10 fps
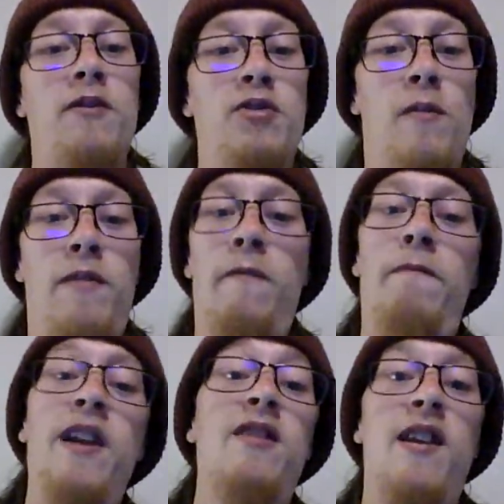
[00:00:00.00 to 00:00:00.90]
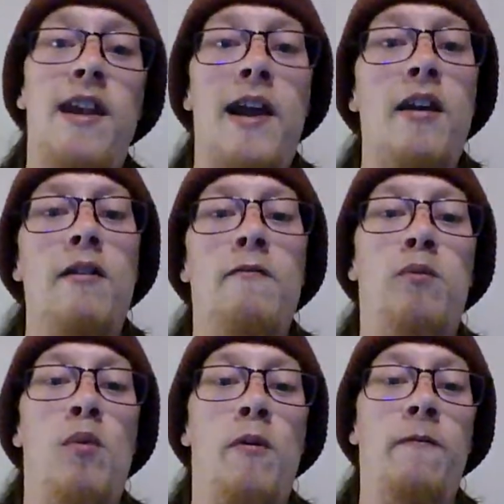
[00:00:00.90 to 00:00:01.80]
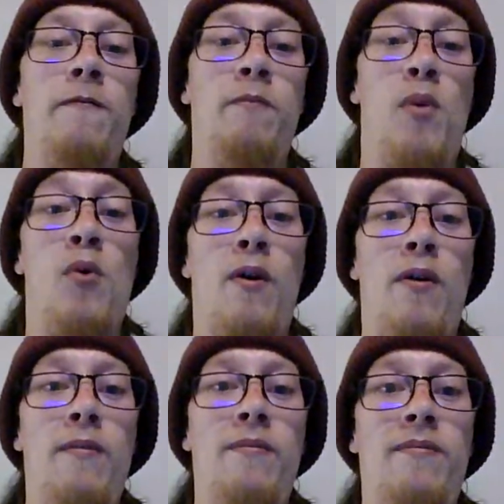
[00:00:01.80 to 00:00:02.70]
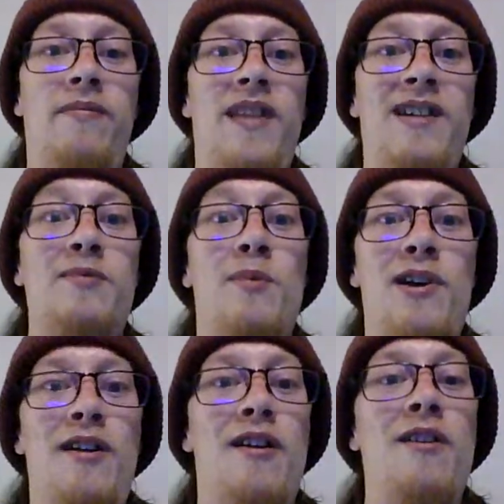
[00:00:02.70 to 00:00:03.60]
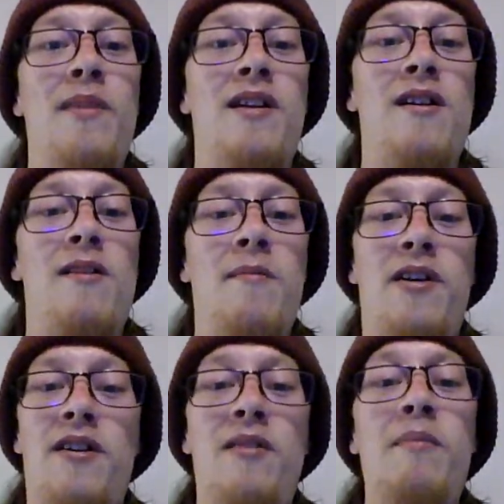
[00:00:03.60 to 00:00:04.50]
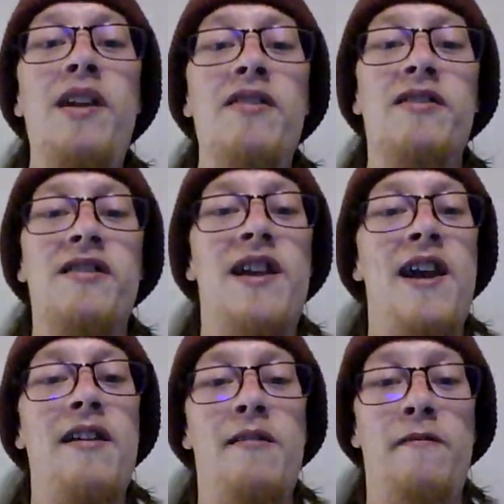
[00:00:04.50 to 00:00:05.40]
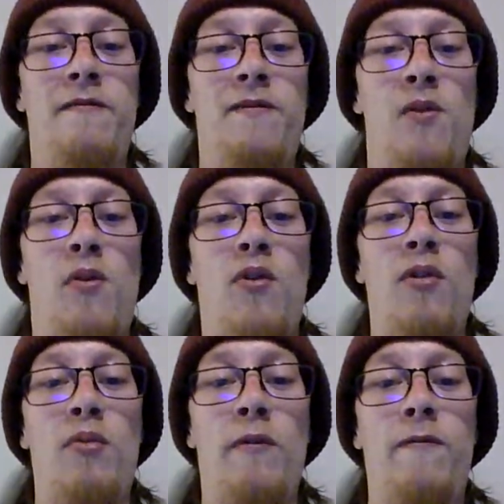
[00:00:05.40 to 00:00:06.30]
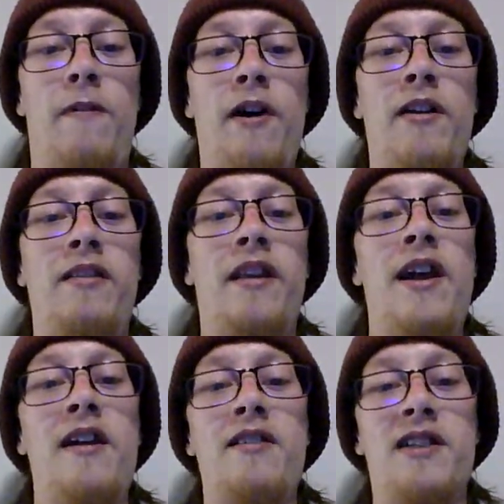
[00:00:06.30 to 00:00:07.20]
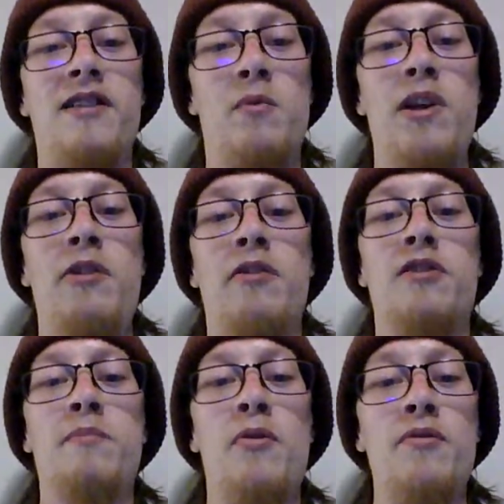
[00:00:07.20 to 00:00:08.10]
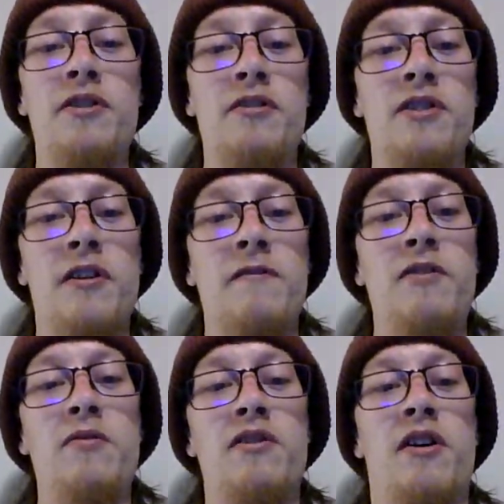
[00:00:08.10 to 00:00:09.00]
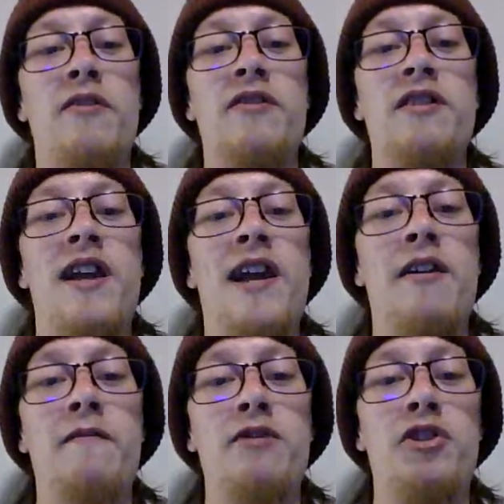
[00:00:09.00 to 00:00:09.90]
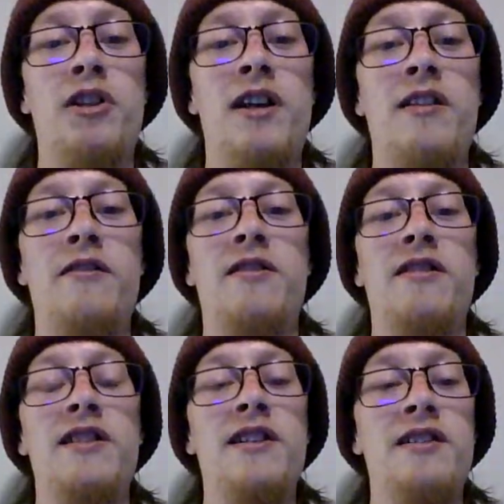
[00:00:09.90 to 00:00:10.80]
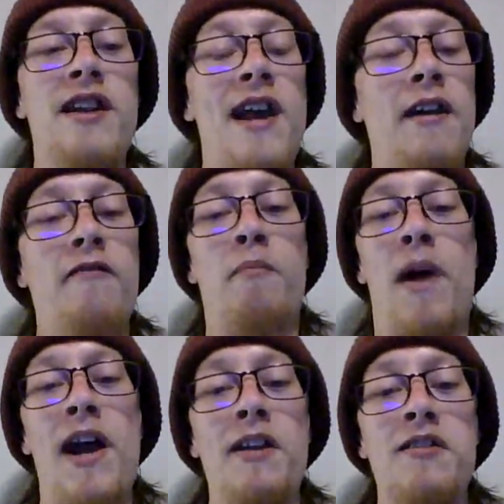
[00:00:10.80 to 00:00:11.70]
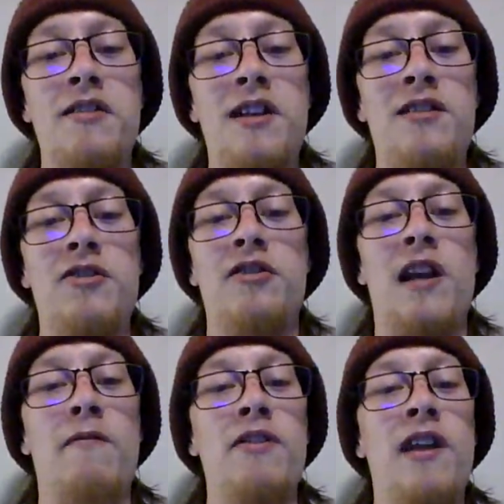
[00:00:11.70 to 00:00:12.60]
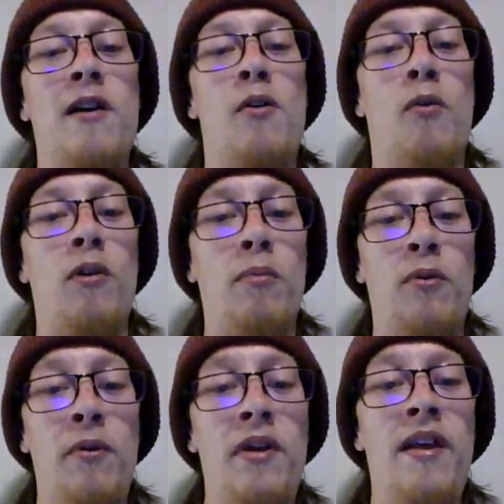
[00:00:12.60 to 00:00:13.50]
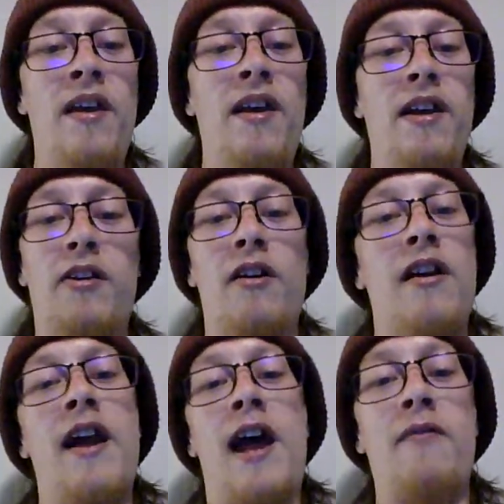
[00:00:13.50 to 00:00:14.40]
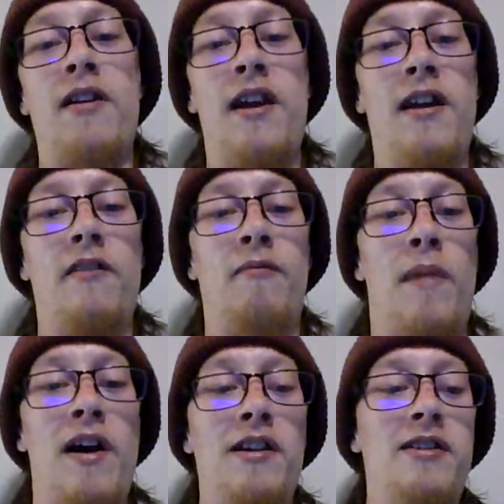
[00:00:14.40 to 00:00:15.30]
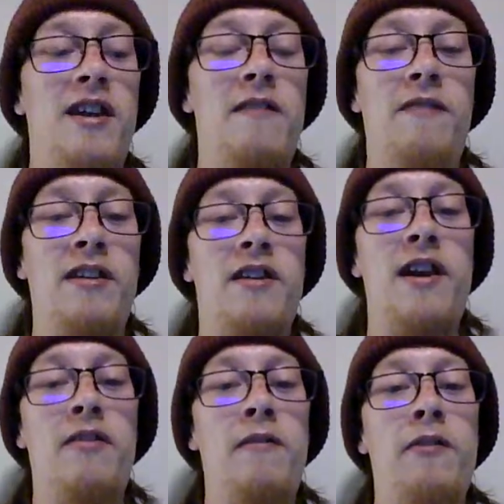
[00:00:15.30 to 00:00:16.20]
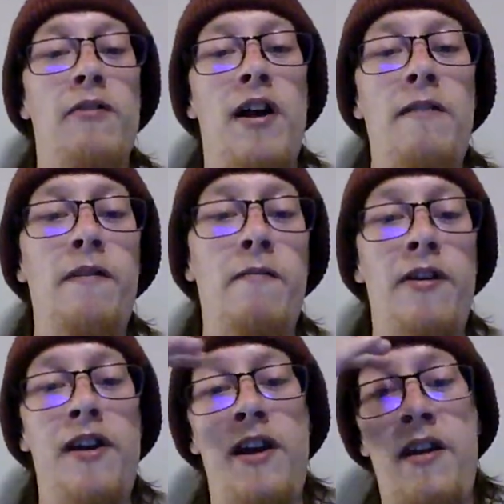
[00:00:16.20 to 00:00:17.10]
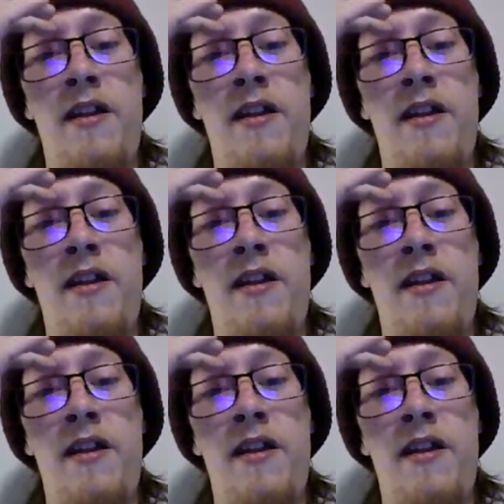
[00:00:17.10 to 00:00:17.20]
So if you feed the negative wolf more, that's what you're going to become. You're going to be this negative, horrible fucking thing because that's what you expose yourself to, is all this negative shit, these negative mindsets, just everything horrible. You're going to have a negative mindset if that's how you live your life every day.